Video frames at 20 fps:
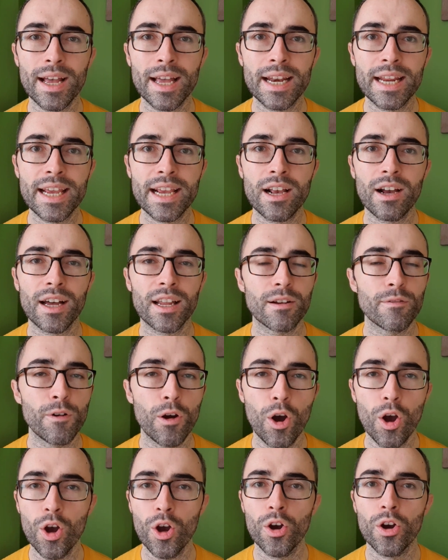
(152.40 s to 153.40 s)
any kind of
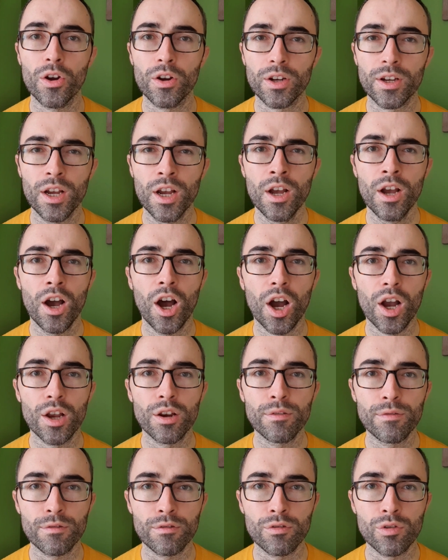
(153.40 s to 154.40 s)
hook
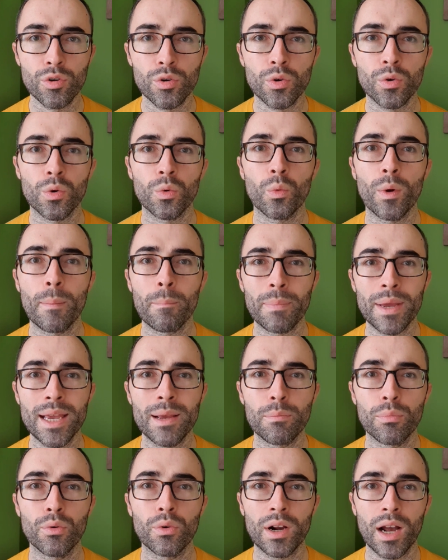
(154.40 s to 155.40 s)
overall when
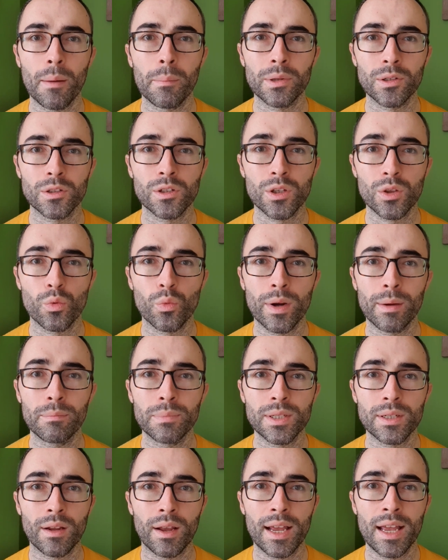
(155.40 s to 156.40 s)
people come onto the
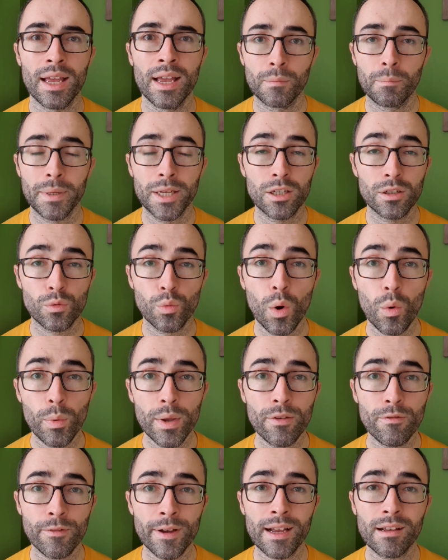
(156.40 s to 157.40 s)
website. Because what we
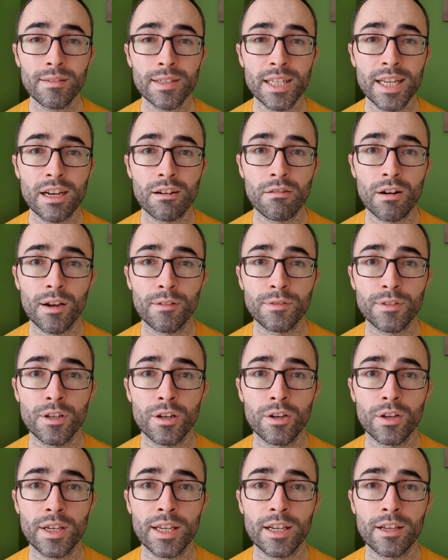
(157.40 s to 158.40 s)
found here after
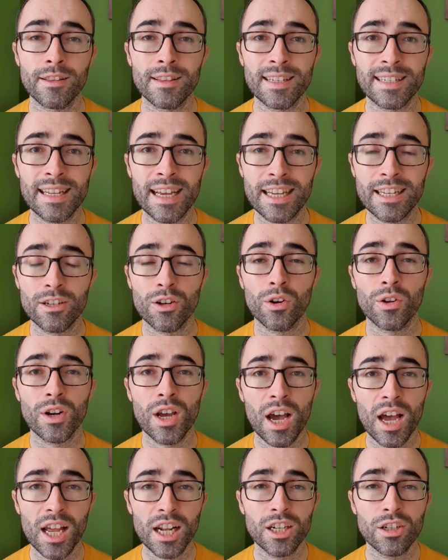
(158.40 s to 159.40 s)
looking at the data on
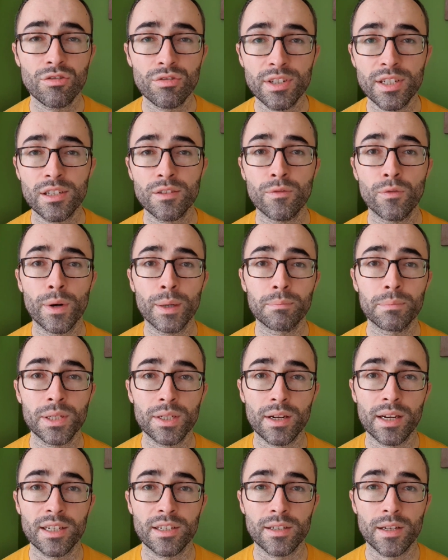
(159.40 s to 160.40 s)
hundreds of
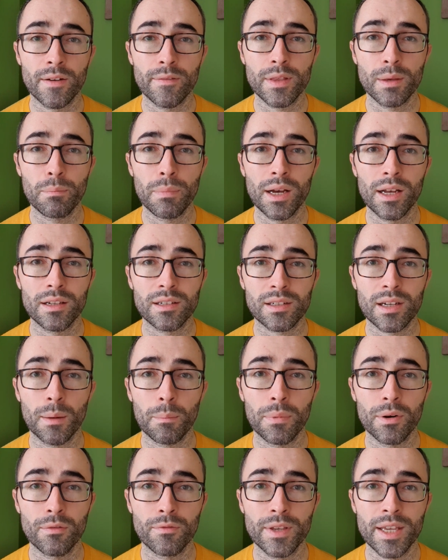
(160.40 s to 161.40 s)
websites over the past
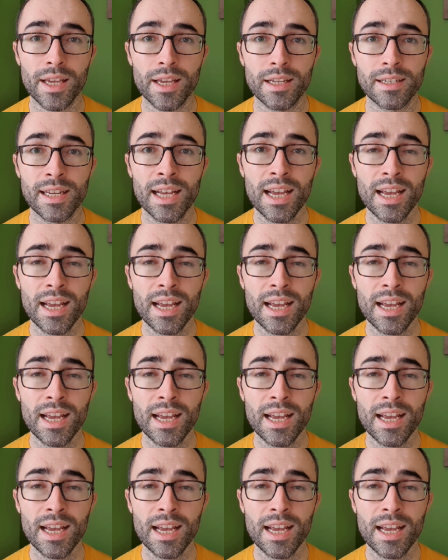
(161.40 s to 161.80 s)
couple of years